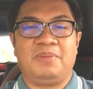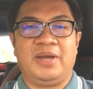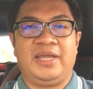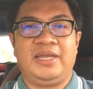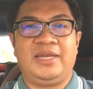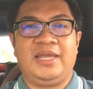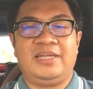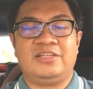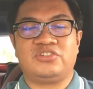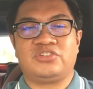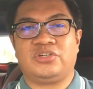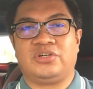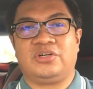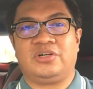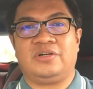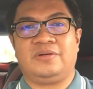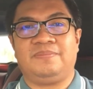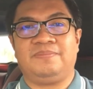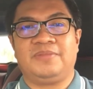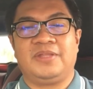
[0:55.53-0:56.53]
by
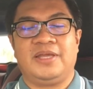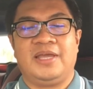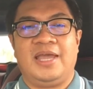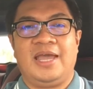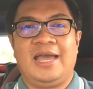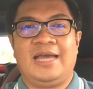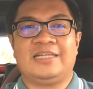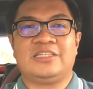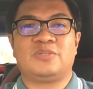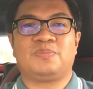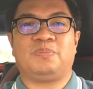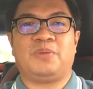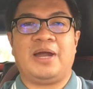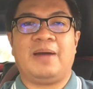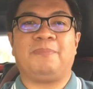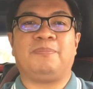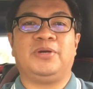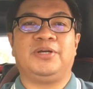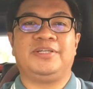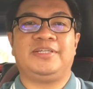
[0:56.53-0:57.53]
nature has
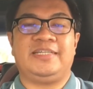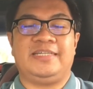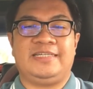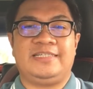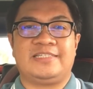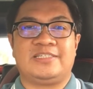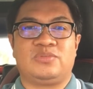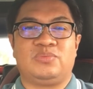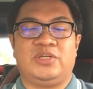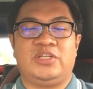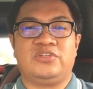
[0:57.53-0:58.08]
properties.